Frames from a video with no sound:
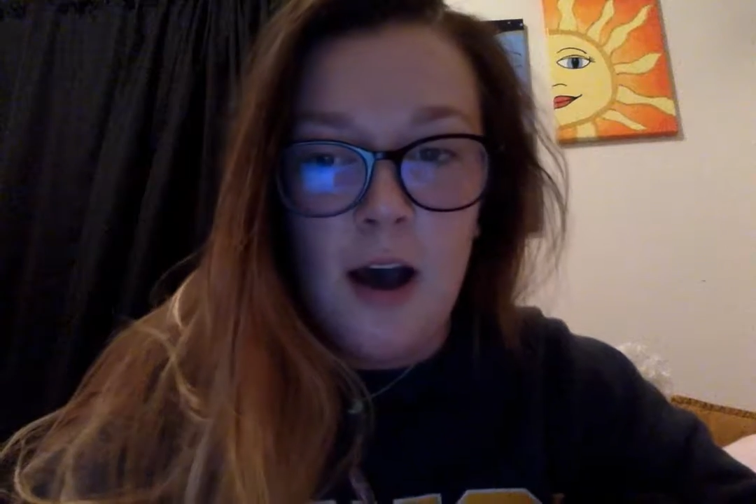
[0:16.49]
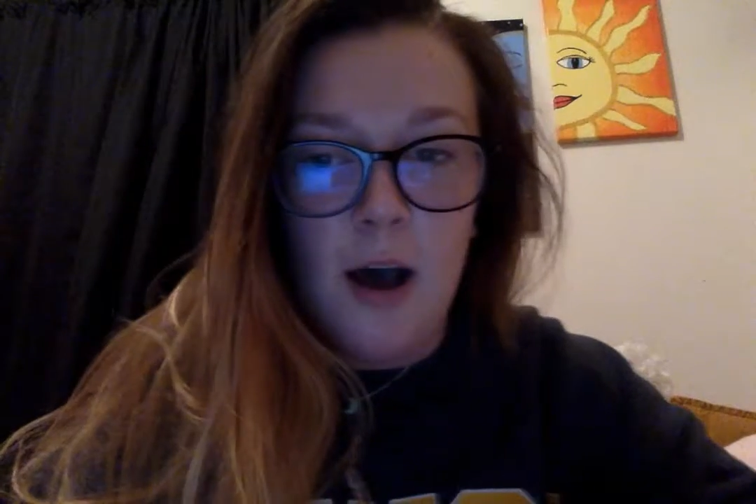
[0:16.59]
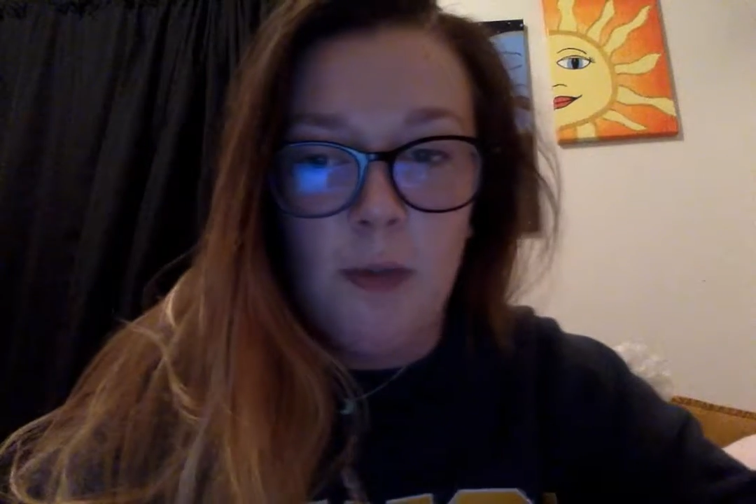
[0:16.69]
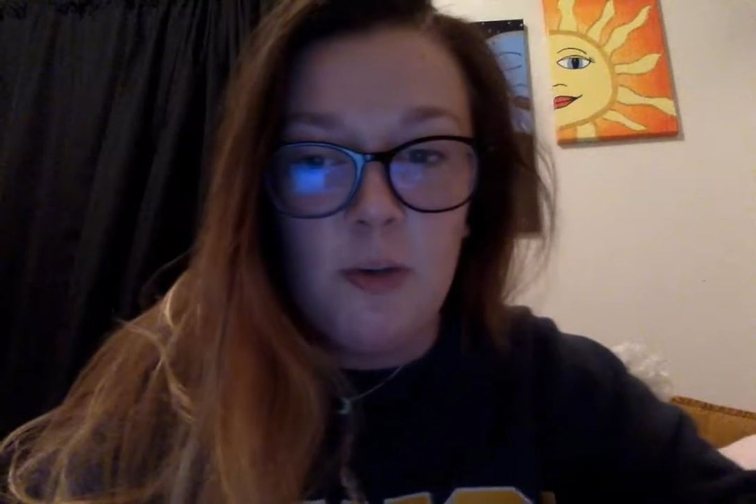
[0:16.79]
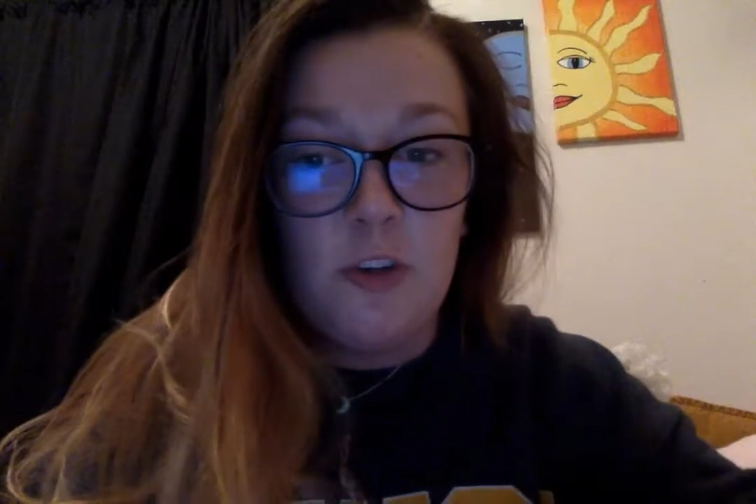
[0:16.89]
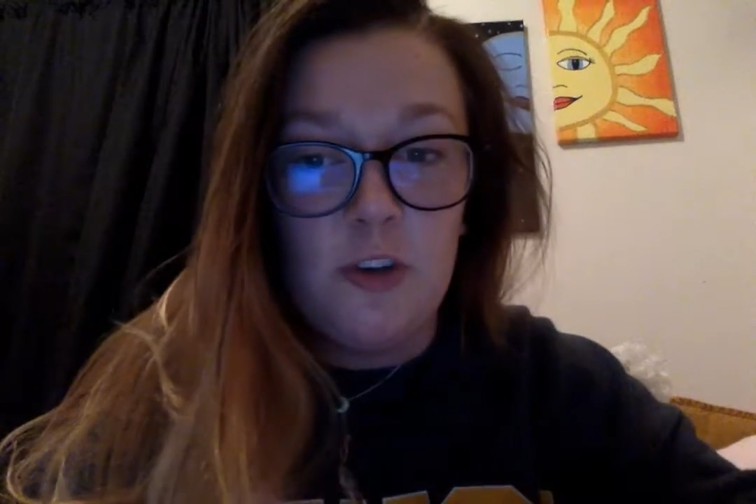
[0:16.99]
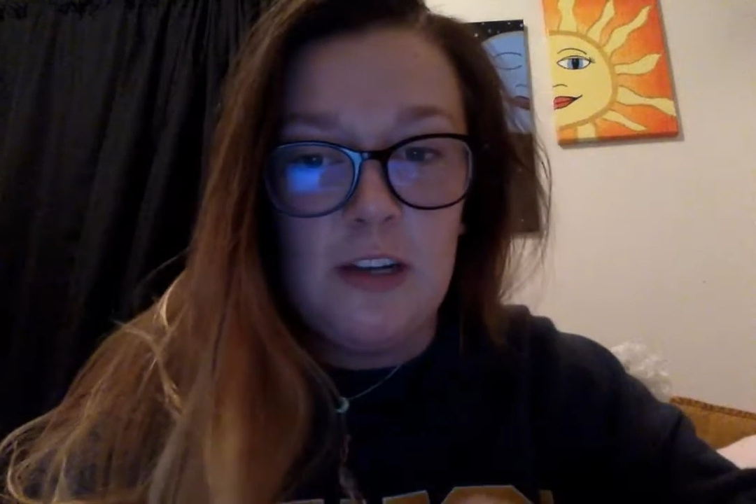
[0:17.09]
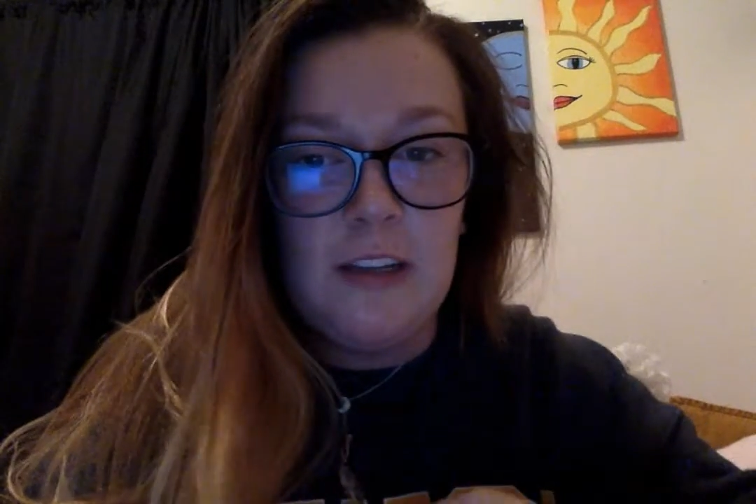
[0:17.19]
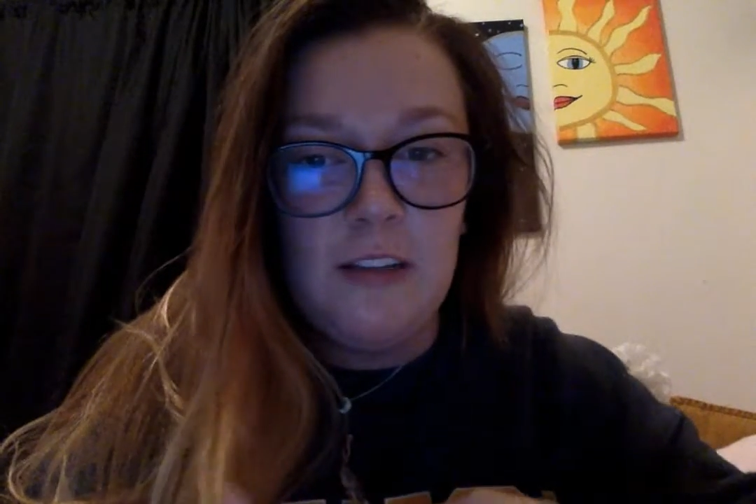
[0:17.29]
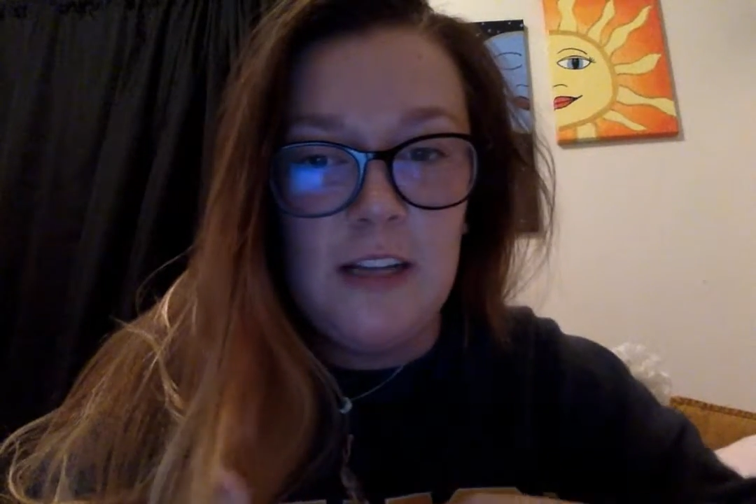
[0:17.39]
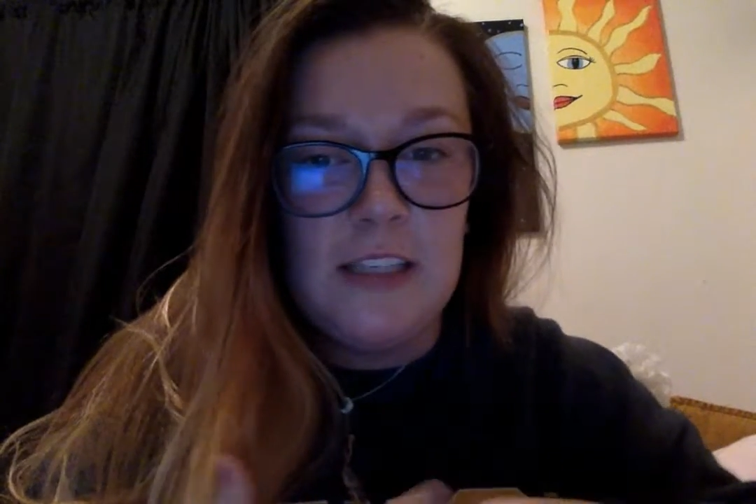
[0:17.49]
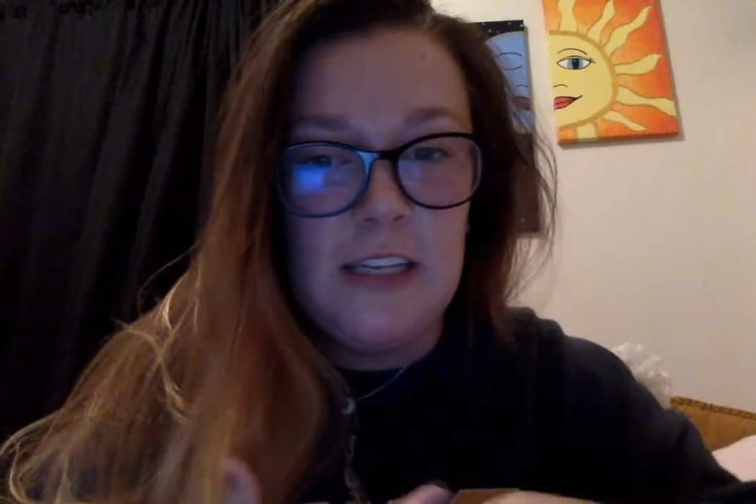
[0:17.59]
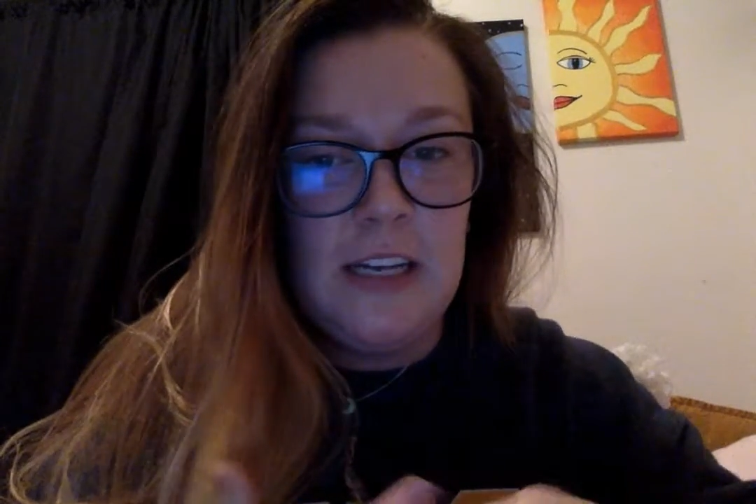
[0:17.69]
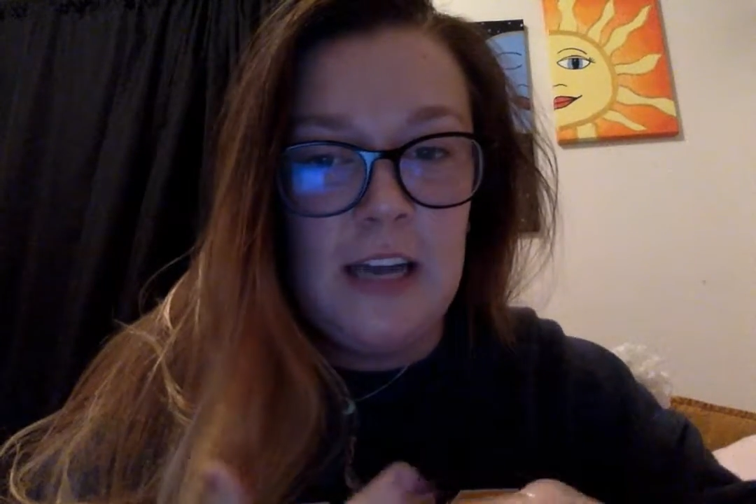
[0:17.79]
When creating the lesson,